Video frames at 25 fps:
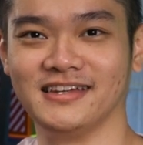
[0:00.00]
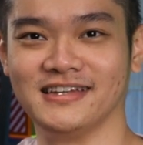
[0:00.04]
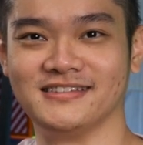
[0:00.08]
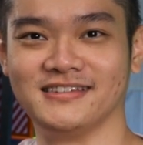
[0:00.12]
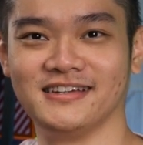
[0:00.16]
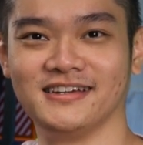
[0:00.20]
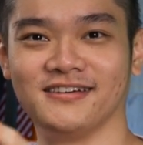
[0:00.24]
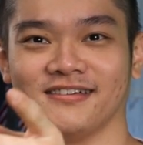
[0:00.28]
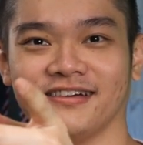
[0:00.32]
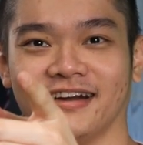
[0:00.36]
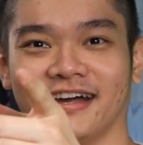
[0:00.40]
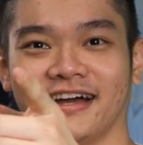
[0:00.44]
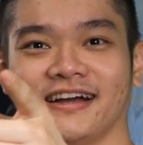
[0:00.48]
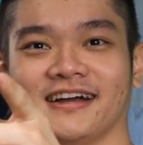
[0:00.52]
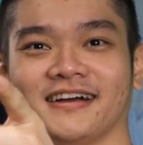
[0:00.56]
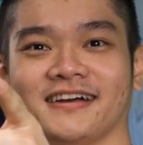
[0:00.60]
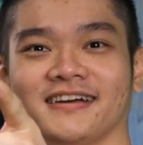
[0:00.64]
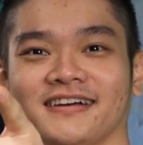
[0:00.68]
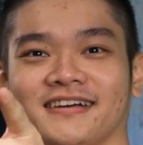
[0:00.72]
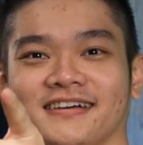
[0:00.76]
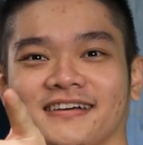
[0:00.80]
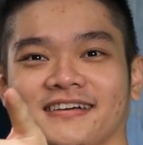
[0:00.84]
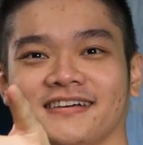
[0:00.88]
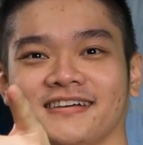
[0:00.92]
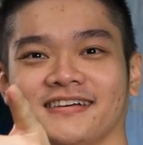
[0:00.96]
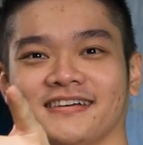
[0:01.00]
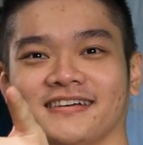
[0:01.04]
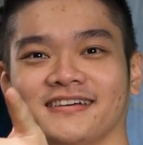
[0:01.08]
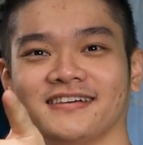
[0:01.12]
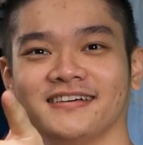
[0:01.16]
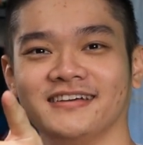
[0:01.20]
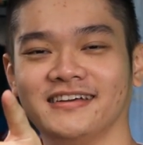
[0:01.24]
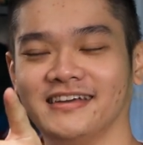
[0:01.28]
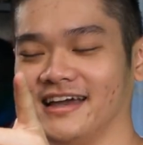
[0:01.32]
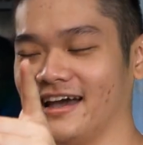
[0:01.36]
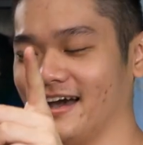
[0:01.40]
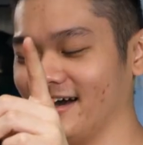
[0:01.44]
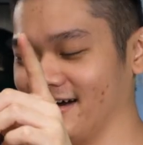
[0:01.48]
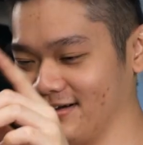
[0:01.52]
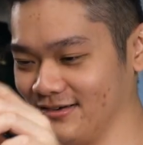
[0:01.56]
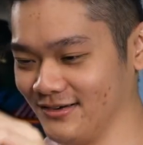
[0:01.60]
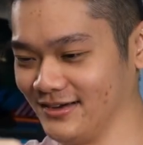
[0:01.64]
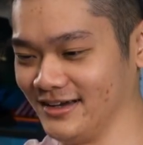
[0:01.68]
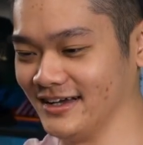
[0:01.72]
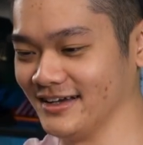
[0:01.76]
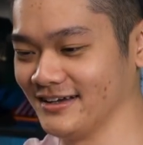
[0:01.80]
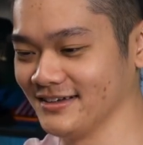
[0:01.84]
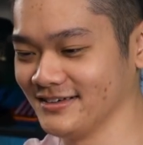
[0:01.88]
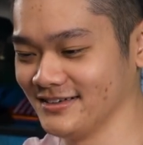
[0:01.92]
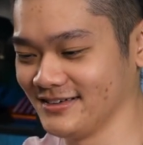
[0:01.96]
Is it correct? Correct. Yeah,
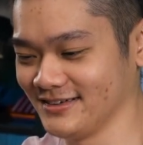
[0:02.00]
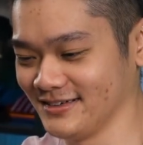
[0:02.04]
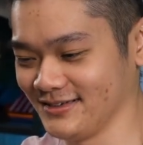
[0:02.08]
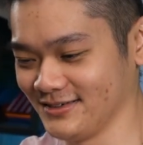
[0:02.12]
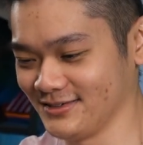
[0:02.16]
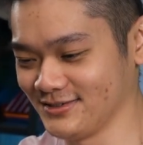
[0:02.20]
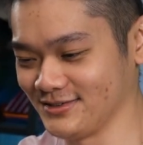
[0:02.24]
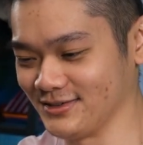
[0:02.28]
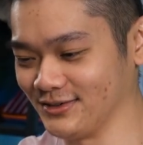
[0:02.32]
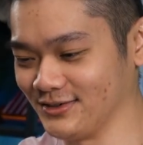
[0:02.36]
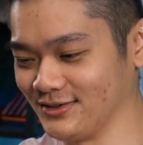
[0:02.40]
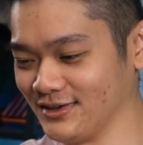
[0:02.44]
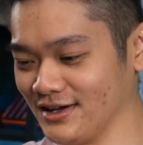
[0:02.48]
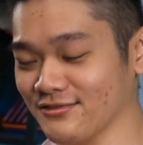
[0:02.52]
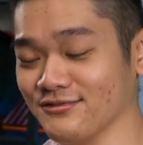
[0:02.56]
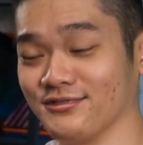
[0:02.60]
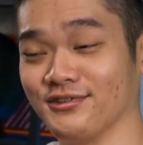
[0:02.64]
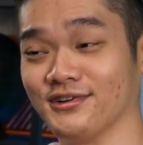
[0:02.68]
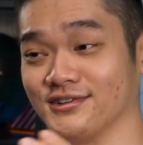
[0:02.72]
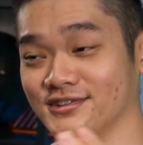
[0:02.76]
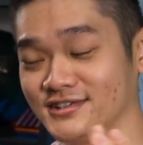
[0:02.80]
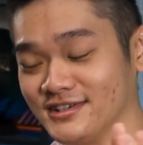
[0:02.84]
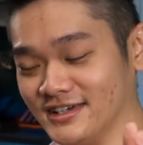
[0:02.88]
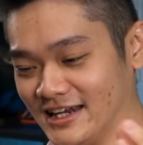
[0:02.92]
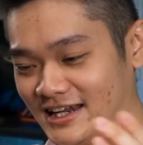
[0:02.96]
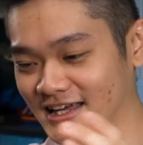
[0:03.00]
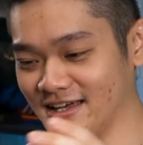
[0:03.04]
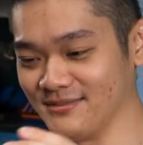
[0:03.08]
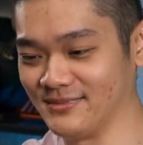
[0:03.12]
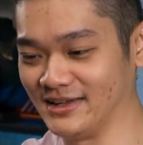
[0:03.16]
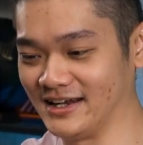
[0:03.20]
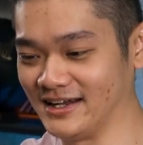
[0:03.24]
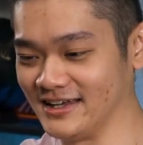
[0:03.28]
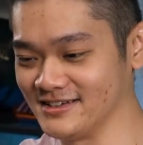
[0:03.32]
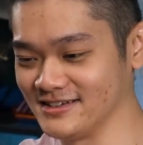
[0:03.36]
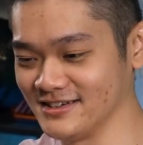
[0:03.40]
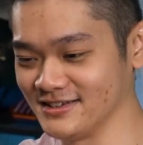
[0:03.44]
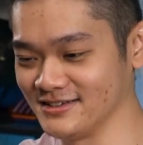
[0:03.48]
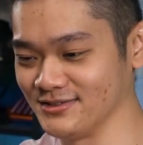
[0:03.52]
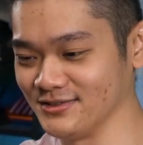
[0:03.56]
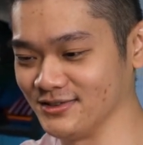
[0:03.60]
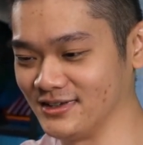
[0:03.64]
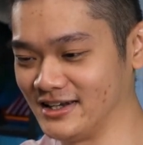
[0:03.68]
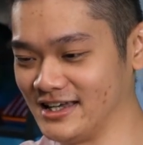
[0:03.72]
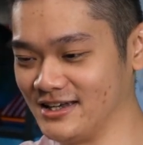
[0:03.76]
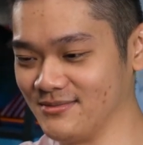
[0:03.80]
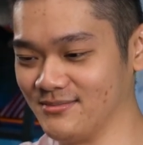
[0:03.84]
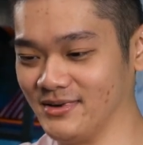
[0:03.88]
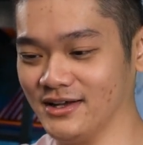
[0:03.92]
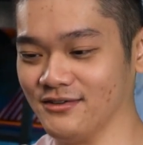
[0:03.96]
okay. So unfortunately, Malaysians
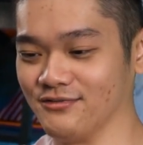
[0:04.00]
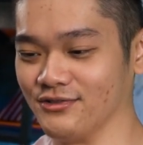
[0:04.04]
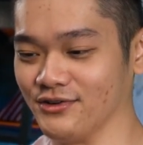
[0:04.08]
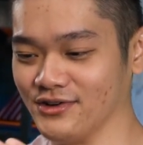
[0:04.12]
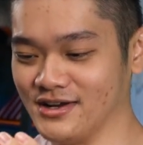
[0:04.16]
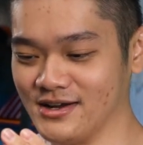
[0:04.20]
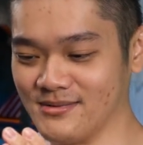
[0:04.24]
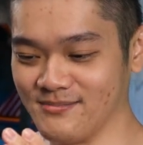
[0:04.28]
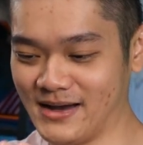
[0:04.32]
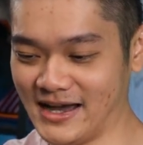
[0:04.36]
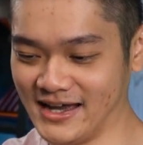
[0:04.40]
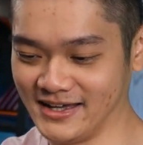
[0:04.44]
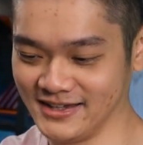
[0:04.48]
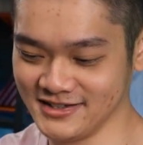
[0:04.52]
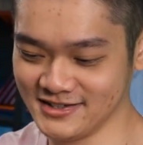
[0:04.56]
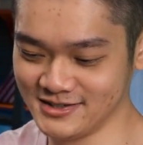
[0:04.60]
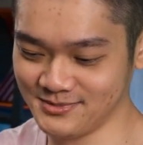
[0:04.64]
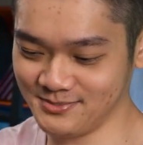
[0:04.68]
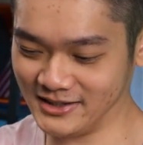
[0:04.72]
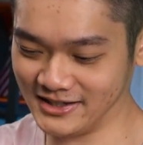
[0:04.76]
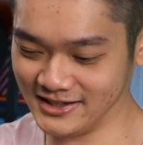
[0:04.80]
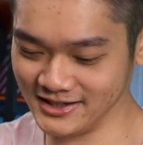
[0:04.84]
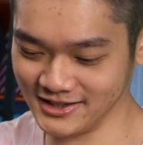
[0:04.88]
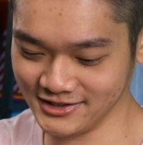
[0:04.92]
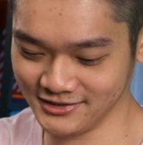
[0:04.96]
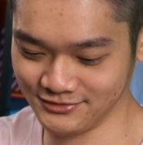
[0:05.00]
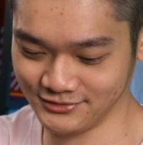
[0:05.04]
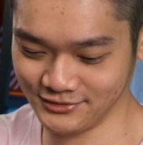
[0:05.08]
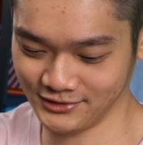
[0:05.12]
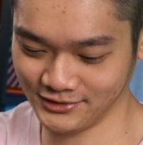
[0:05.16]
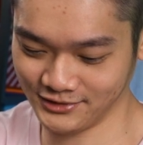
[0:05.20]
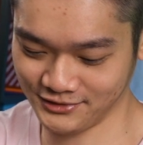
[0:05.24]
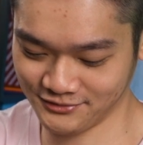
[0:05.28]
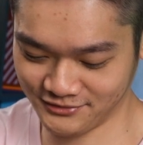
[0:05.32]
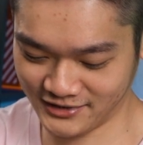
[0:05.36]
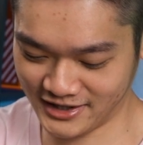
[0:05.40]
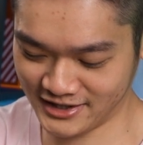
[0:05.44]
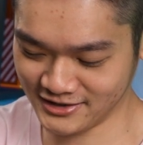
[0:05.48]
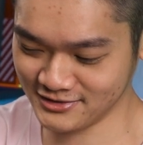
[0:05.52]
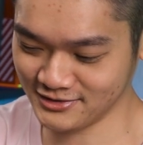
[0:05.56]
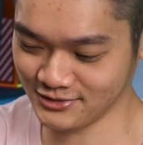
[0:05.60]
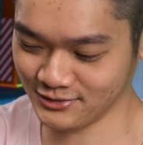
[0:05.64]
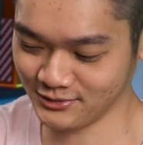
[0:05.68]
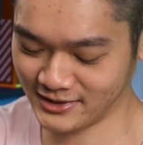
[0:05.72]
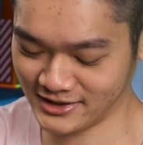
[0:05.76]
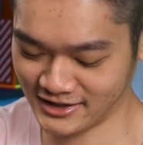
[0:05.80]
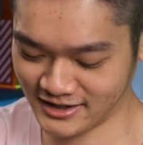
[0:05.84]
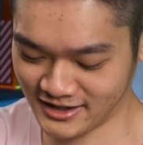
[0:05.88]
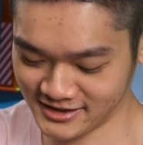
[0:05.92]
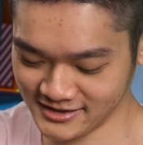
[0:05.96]
only, but if you wanna buy this speaker for your friends or
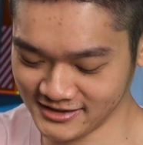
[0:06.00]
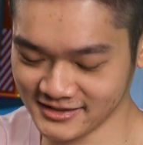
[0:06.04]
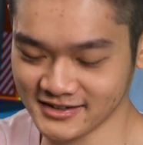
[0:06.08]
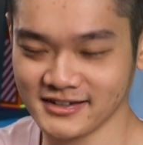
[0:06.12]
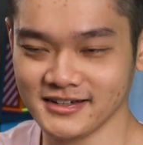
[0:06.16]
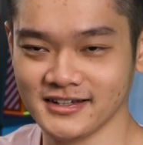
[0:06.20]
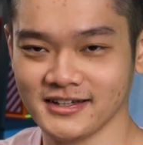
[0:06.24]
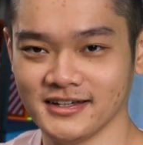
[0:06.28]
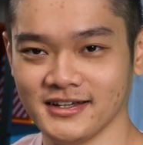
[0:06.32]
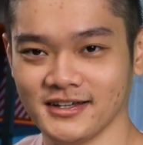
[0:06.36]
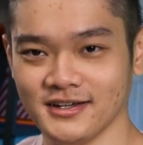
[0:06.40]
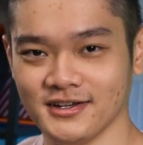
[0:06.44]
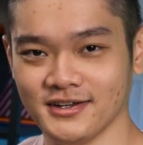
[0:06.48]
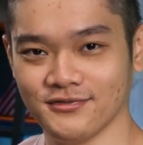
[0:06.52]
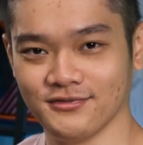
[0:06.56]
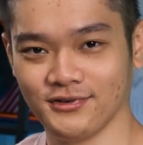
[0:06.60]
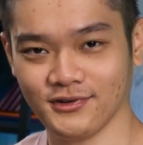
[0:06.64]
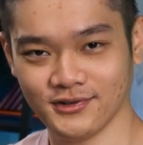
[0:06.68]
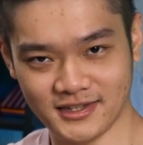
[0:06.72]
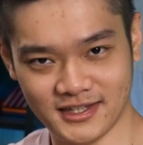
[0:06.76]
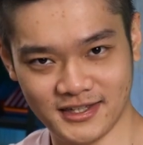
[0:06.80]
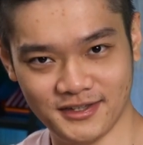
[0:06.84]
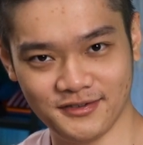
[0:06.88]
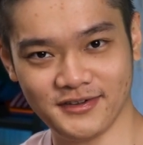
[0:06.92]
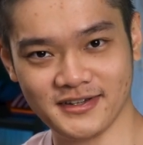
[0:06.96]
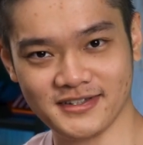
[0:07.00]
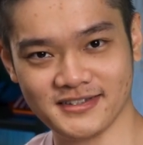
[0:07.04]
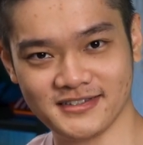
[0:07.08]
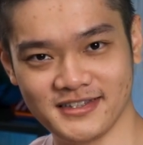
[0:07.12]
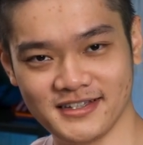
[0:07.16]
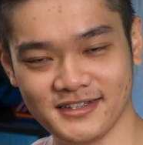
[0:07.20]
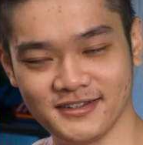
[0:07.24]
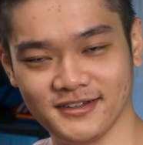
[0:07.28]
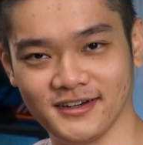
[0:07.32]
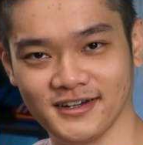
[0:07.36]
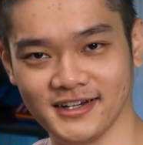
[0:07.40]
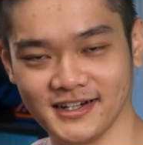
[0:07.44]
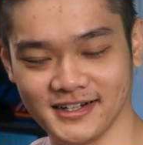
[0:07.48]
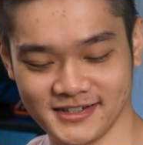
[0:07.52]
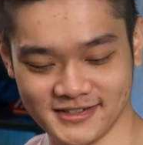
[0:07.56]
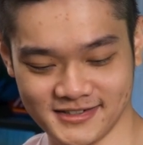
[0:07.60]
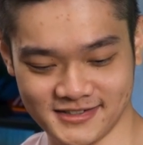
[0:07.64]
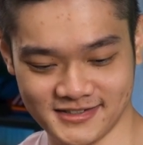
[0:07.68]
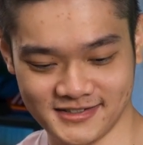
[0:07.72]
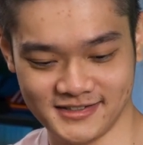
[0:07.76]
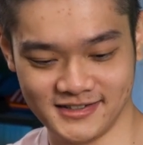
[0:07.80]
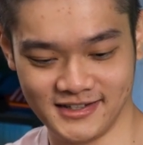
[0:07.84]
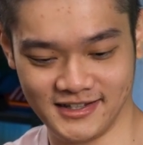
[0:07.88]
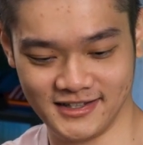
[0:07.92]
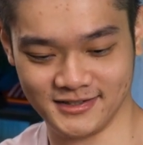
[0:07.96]
whatnot,
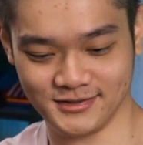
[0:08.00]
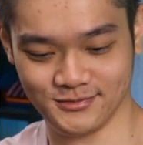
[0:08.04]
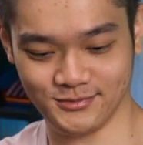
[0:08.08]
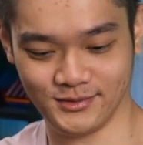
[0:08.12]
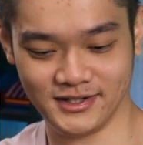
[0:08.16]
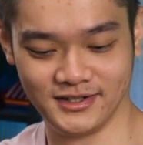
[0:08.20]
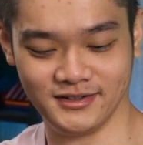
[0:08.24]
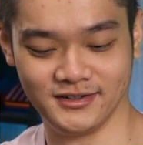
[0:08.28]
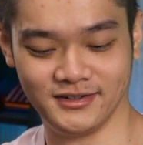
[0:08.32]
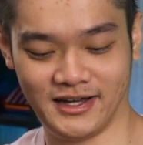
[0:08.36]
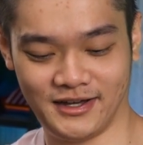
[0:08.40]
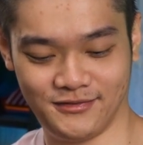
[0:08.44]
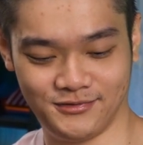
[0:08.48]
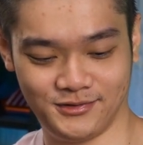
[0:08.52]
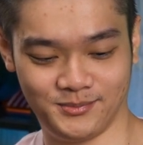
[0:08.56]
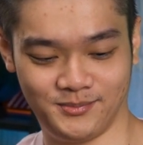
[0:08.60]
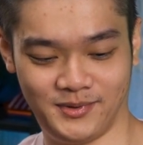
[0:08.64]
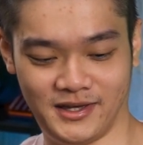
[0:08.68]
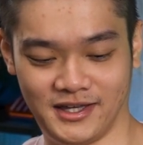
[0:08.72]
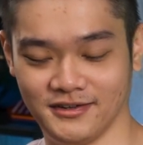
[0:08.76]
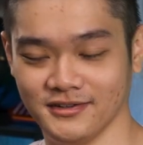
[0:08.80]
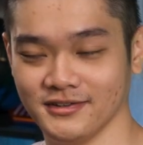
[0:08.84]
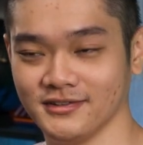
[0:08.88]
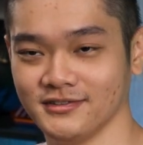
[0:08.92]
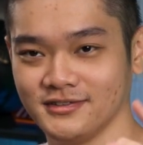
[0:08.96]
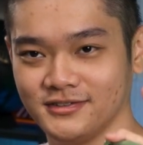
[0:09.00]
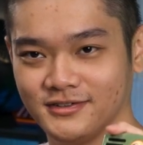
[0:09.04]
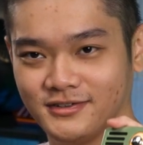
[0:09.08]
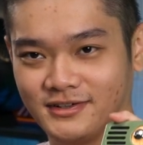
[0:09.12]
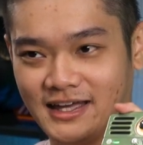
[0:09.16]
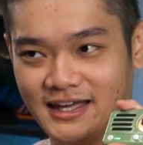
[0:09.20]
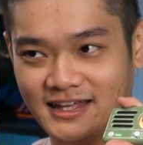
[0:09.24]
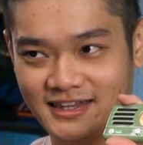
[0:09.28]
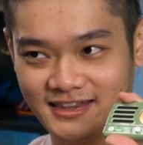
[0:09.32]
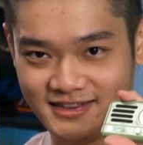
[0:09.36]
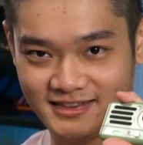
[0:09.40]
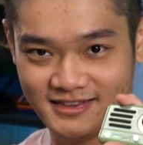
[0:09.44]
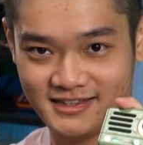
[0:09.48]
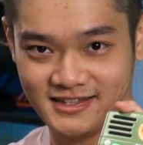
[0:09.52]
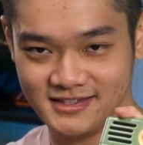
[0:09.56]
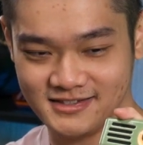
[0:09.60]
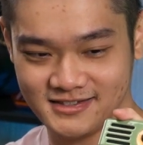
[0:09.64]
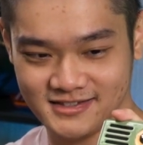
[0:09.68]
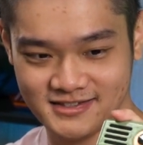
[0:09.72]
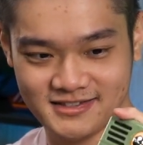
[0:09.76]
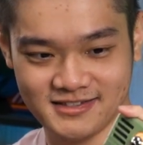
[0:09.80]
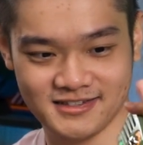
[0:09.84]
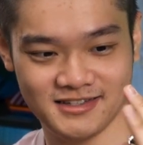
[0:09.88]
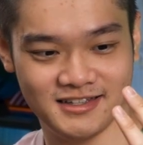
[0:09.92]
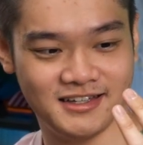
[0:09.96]
$40 is what you have to pay to get
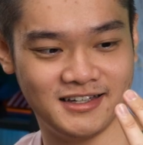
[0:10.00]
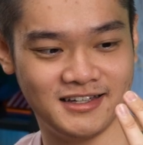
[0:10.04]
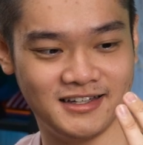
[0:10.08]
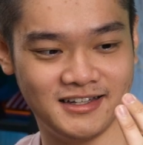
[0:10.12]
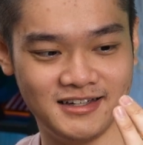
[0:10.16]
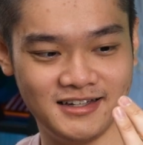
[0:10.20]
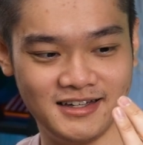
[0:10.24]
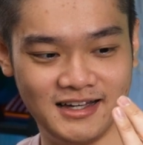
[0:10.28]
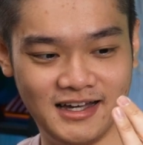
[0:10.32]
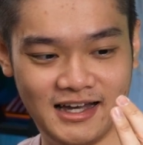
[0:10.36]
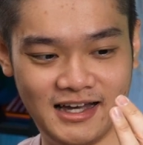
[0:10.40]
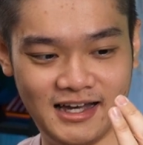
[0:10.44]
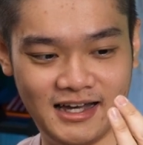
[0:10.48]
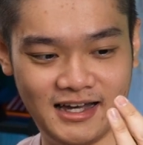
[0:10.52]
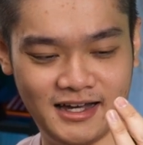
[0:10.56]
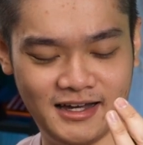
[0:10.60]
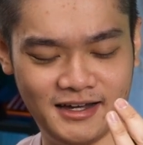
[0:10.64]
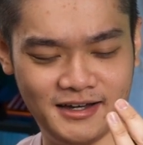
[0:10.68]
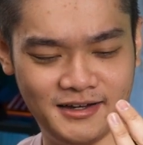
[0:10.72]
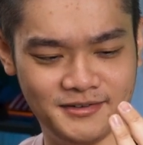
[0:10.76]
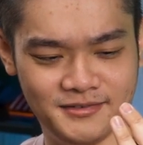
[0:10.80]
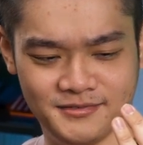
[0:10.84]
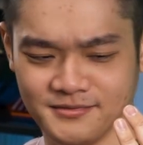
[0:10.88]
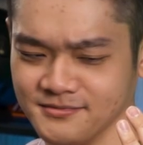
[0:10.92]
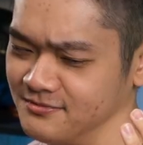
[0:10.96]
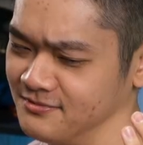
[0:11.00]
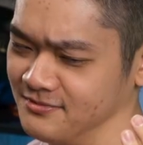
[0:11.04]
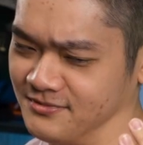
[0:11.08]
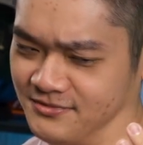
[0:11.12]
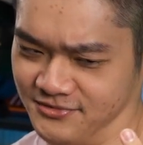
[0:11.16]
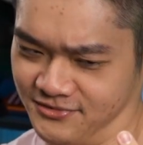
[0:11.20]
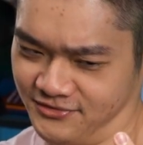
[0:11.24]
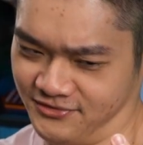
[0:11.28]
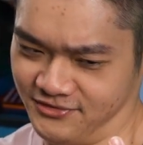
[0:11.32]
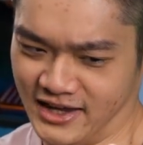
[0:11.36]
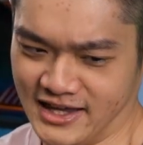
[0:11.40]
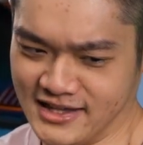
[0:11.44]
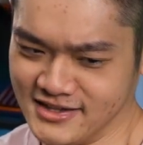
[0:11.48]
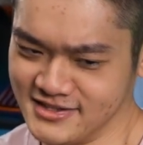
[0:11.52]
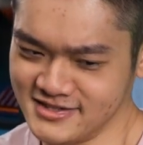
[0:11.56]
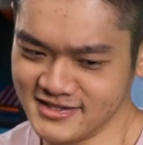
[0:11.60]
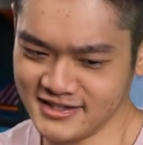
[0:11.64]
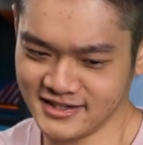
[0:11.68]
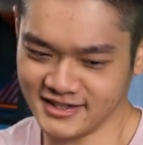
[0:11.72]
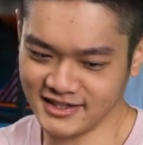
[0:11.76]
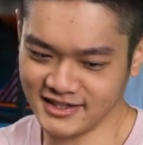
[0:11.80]
this. Fancy